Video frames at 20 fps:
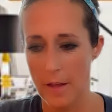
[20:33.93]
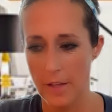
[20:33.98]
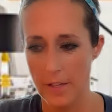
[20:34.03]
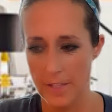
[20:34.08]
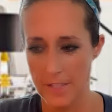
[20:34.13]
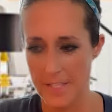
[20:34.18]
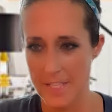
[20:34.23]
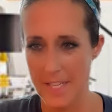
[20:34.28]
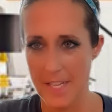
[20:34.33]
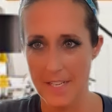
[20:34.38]

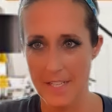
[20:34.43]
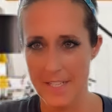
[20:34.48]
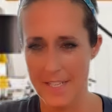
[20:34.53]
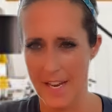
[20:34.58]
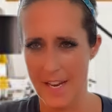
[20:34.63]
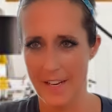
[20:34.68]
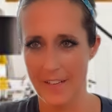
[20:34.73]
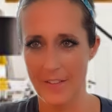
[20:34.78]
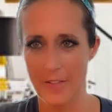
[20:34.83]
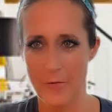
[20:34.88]
Isn't that a
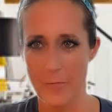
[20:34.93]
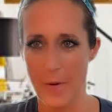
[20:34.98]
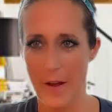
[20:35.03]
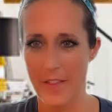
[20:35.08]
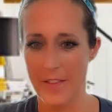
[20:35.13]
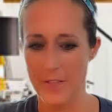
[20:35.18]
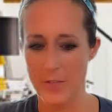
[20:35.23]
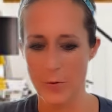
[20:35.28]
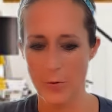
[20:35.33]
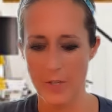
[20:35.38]
saying? Live by
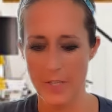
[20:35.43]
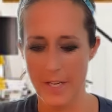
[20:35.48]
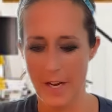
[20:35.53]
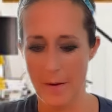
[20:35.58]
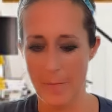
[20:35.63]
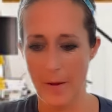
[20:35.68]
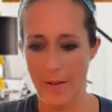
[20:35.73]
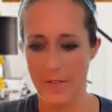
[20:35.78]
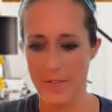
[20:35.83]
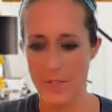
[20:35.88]
the sword, die
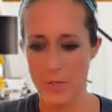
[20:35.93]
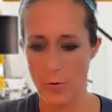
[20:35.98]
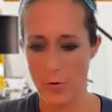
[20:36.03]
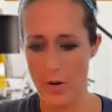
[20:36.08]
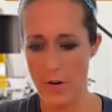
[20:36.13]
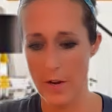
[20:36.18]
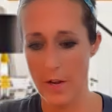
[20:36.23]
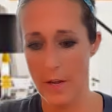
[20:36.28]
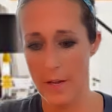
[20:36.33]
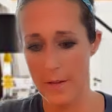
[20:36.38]
by the
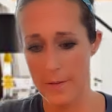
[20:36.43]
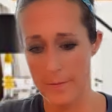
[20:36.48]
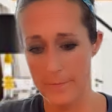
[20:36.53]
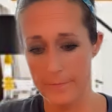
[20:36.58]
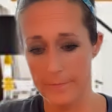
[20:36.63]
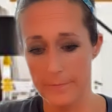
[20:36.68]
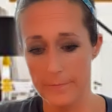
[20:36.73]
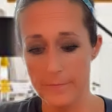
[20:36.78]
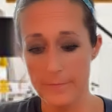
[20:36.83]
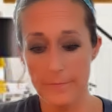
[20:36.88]
sword.
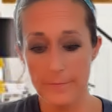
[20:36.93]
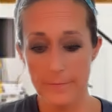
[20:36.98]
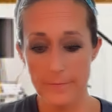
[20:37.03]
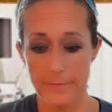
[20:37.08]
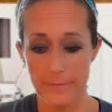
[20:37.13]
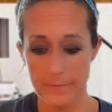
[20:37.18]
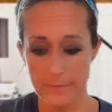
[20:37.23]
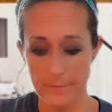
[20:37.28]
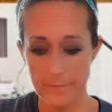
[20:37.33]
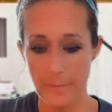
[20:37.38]

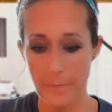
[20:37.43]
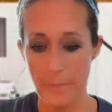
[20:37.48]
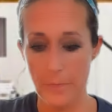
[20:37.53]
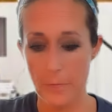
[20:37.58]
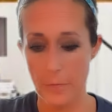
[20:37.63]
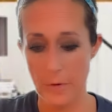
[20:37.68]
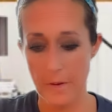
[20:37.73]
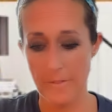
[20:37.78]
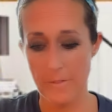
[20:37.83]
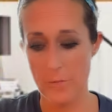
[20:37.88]

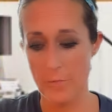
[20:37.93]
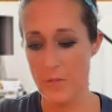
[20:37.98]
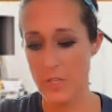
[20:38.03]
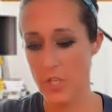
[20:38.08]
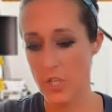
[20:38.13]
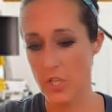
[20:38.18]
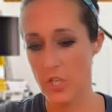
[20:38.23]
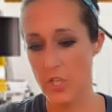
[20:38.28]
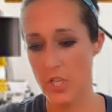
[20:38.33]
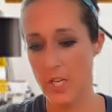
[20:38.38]
We have a
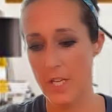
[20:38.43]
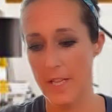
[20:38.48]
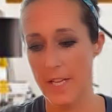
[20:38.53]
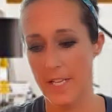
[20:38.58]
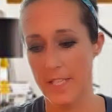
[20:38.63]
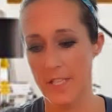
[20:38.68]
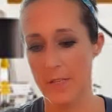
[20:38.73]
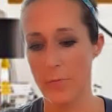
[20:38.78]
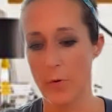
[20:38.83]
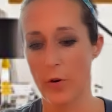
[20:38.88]
Magician,
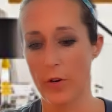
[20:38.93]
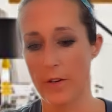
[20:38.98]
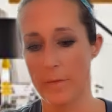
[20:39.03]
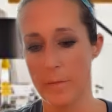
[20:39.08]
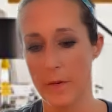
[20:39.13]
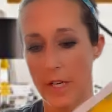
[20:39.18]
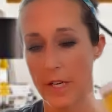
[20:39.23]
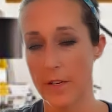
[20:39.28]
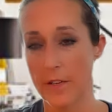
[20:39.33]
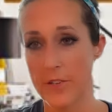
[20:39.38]
that's smoke and
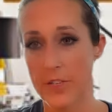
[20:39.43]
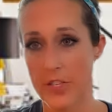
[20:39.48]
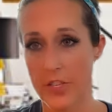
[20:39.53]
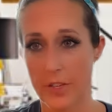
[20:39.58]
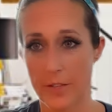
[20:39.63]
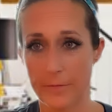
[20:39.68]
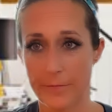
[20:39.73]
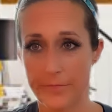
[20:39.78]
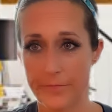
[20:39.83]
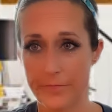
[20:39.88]
mirrors.